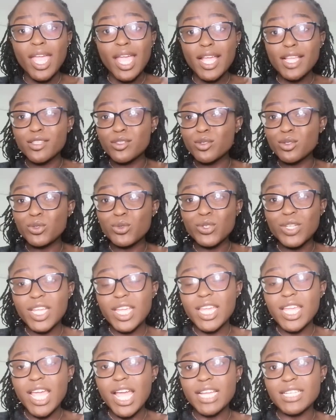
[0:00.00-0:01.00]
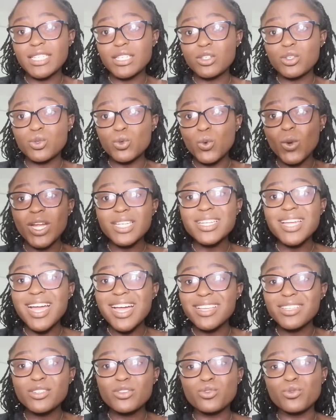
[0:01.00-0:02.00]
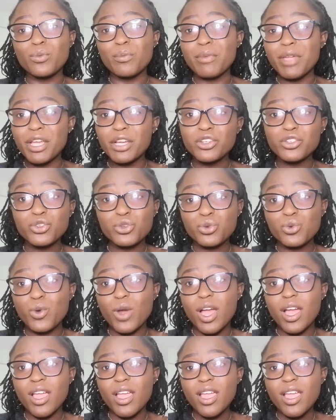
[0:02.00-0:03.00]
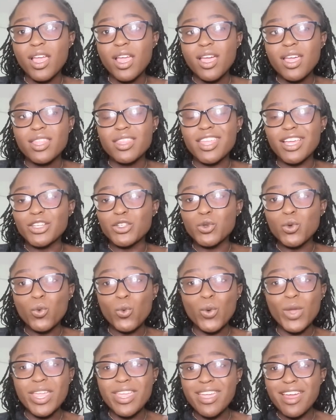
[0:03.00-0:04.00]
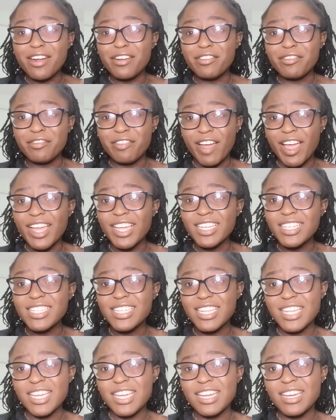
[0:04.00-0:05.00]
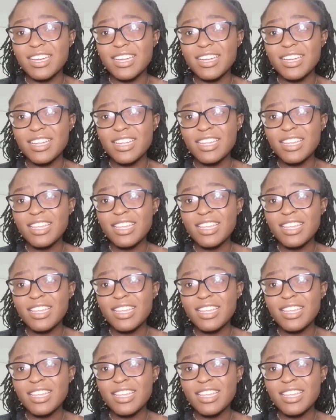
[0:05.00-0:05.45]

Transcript: And so today, I just want us to make sure that we are fighting